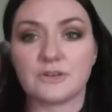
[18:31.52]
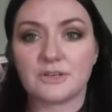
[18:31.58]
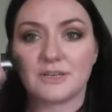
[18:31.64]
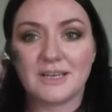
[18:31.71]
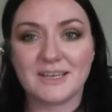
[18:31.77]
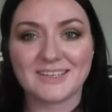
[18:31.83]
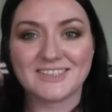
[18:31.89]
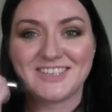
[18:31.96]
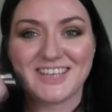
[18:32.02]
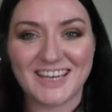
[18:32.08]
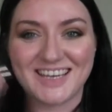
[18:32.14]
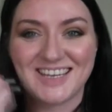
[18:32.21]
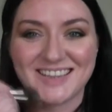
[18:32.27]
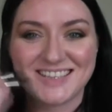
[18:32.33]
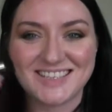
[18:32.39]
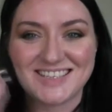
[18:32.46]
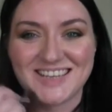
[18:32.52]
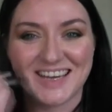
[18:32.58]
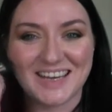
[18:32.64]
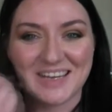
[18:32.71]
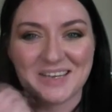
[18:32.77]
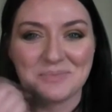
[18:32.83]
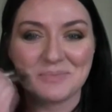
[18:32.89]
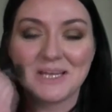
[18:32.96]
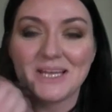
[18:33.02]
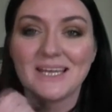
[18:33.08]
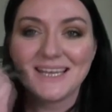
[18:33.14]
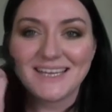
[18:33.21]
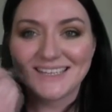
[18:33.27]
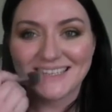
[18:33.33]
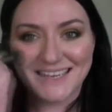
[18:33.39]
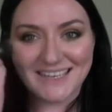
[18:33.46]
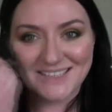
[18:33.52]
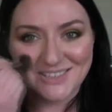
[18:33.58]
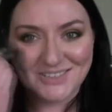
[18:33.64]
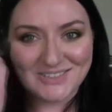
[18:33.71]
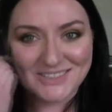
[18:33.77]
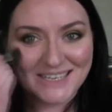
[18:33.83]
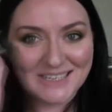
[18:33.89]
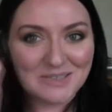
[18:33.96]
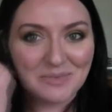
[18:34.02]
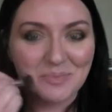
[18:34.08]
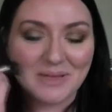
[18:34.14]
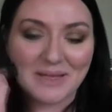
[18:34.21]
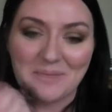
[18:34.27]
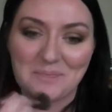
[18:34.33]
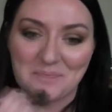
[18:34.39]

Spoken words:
looking at checking the time, that I don't end up